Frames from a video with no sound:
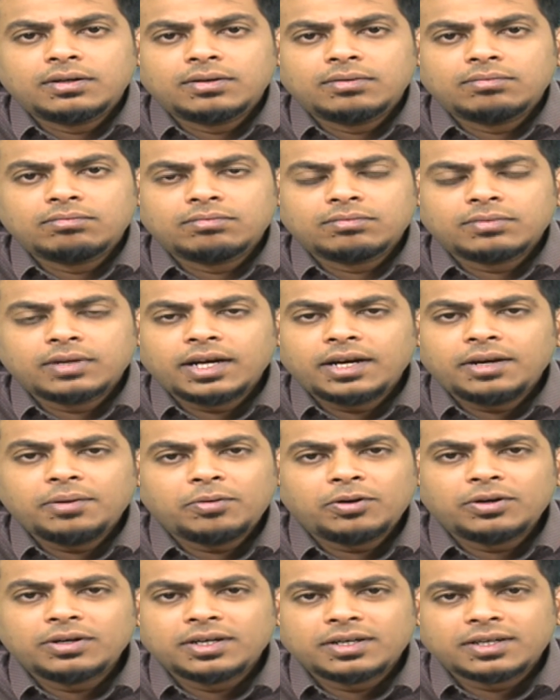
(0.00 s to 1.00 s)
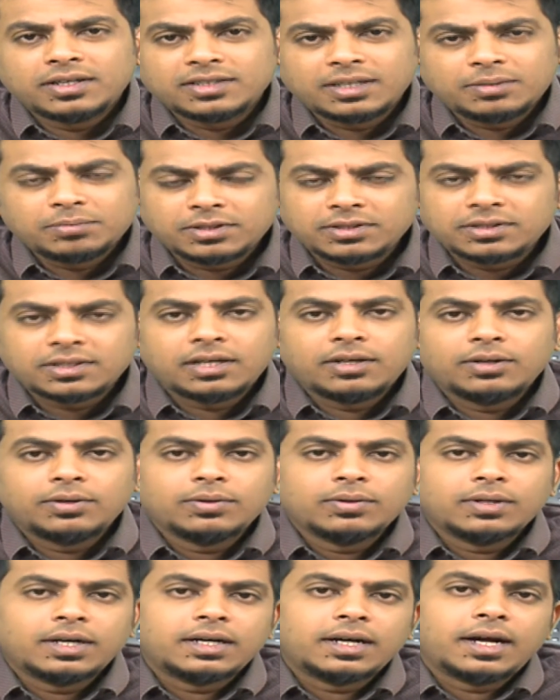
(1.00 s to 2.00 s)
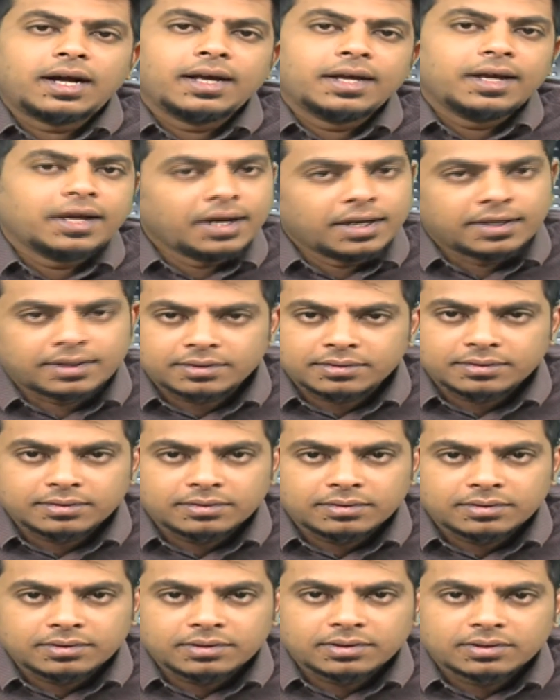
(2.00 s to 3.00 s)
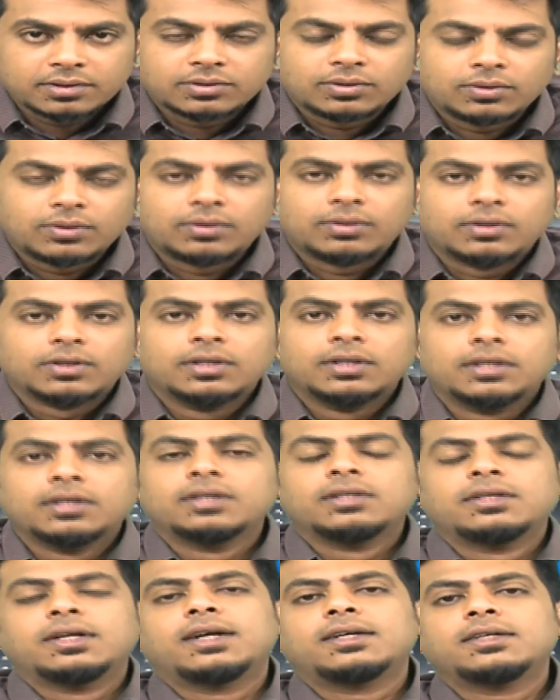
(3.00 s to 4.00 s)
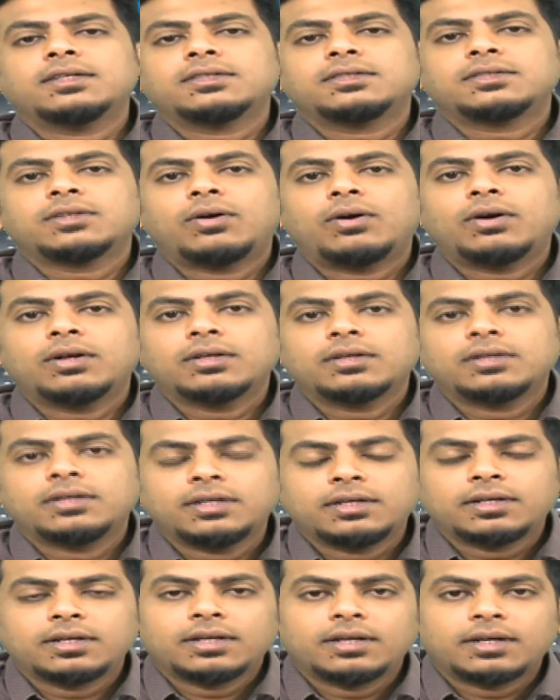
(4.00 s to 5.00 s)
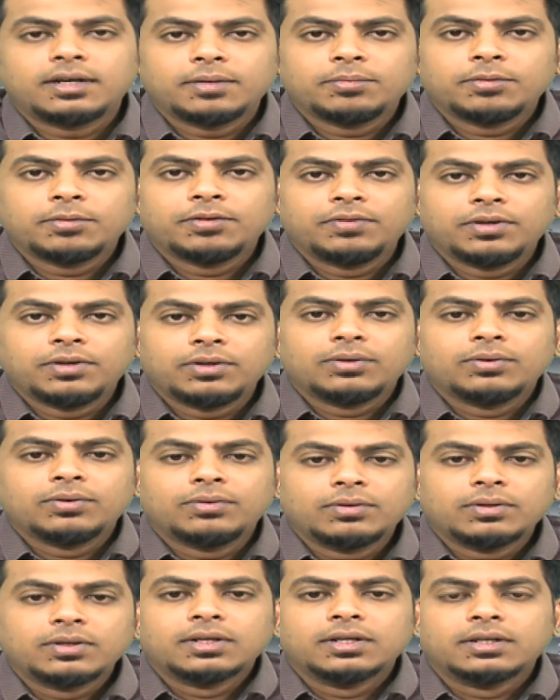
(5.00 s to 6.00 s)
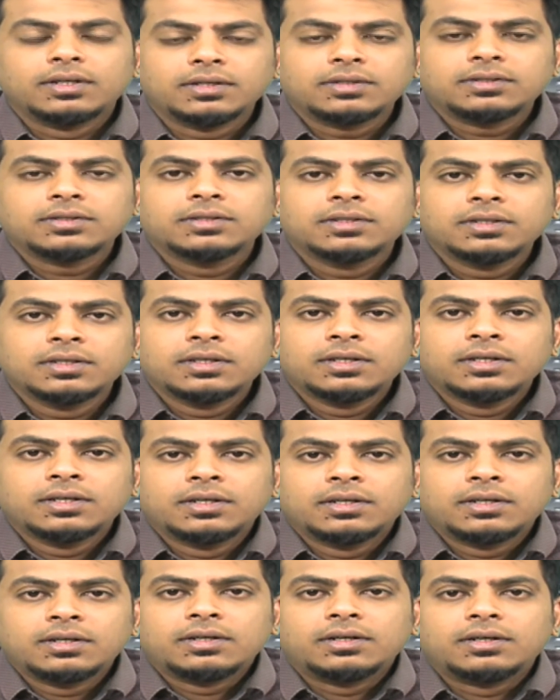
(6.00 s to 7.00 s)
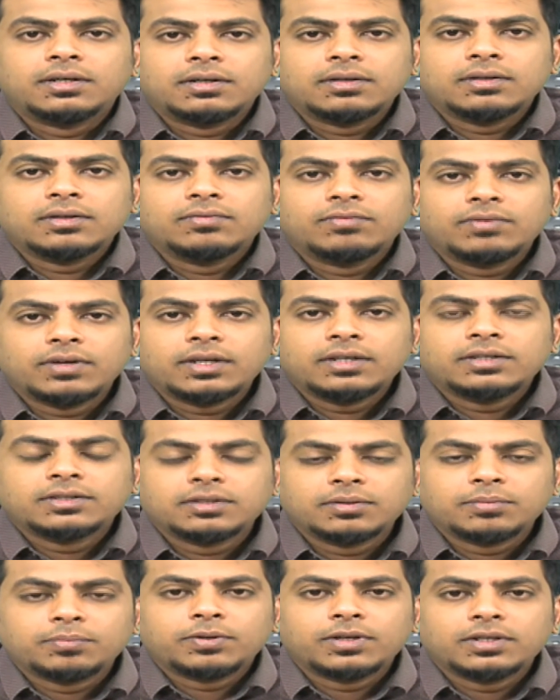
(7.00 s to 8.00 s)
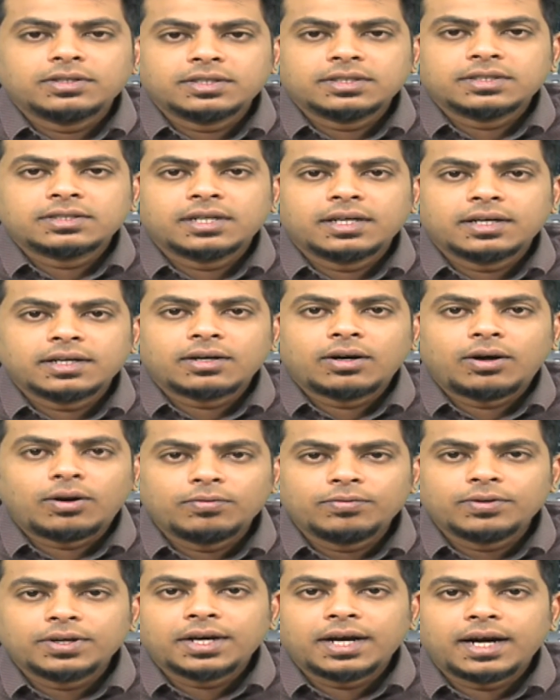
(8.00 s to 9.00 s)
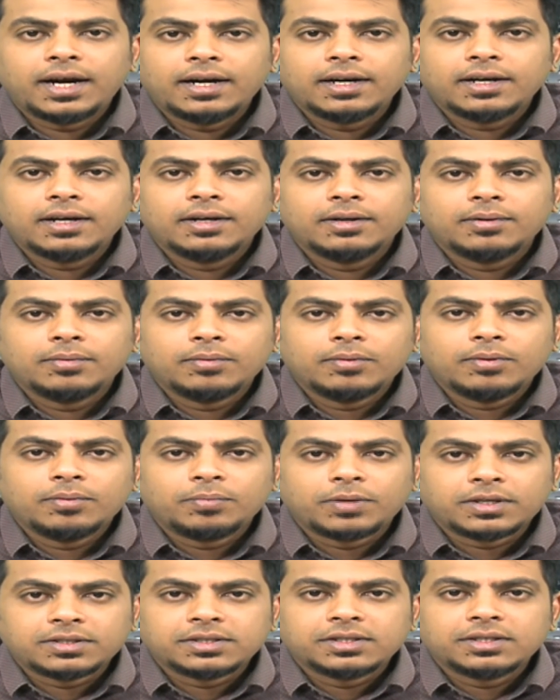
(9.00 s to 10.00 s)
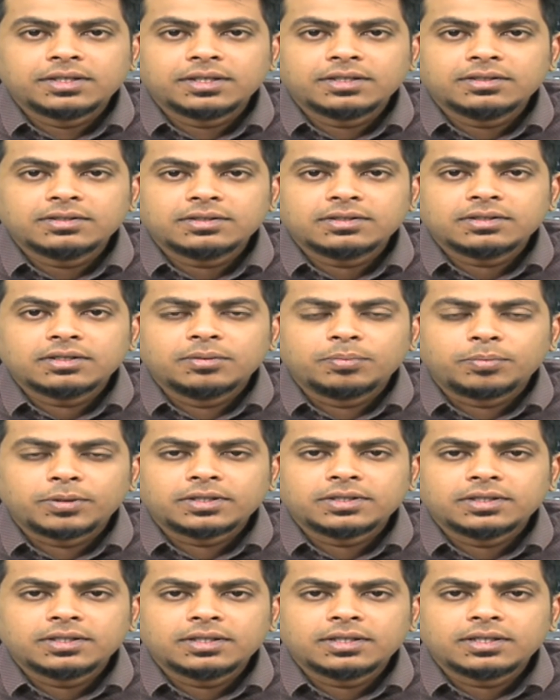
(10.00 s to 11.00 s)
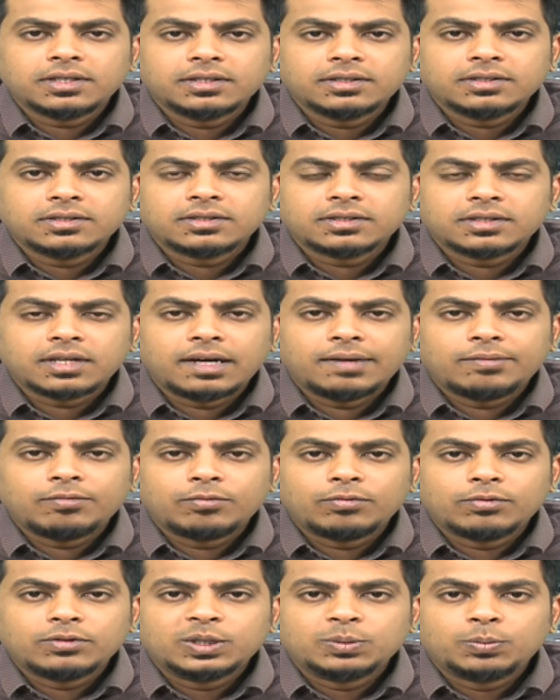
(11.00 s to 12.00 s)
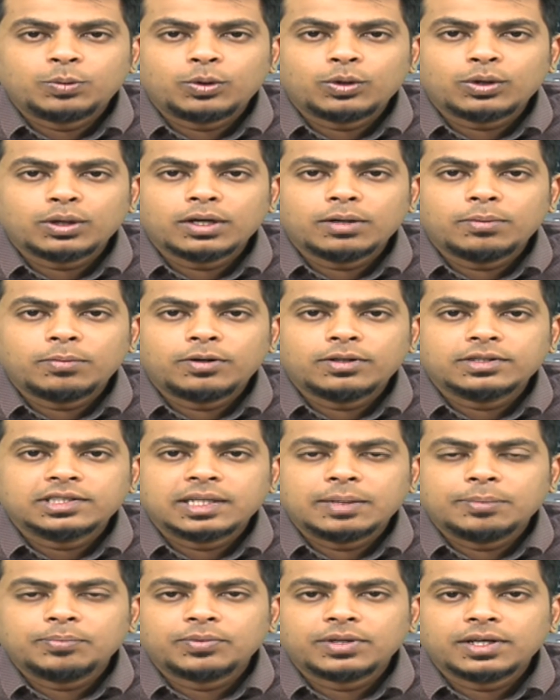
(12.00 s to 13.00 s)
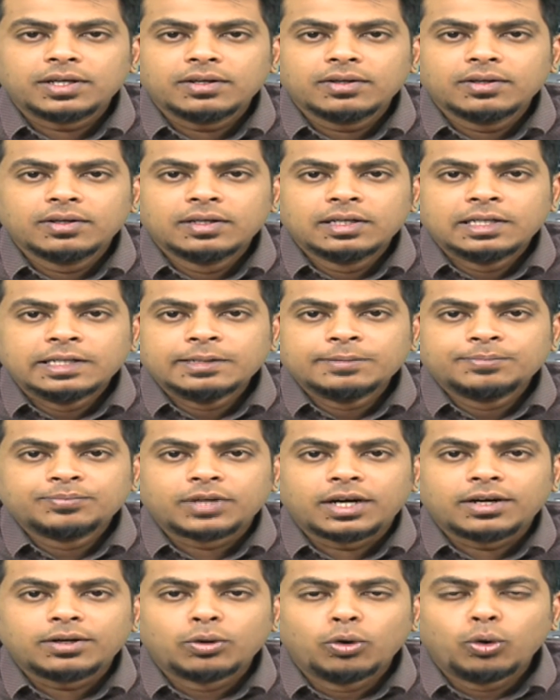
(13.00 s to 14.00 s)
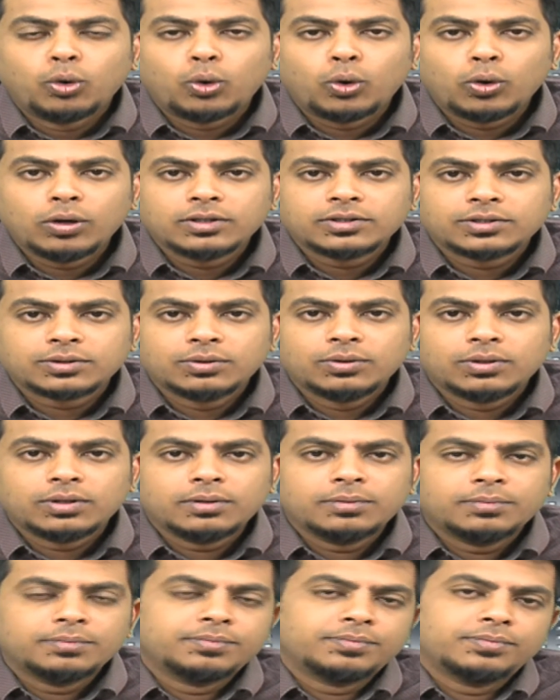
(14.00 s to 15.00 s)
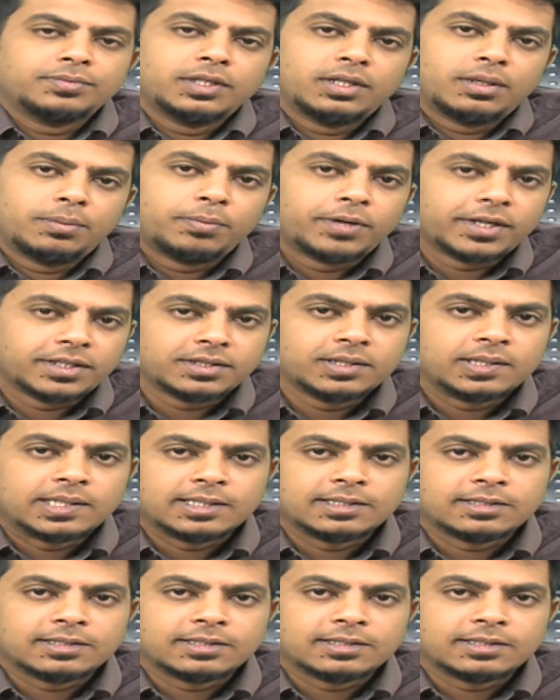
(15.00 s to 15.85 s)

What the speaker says: any more details. I am just telling you that I ate. So, that is all the detail that I am giving you in this. Very simple, just like how we had in present tense. In present tense, I have spoken about something that holds good in the present tense,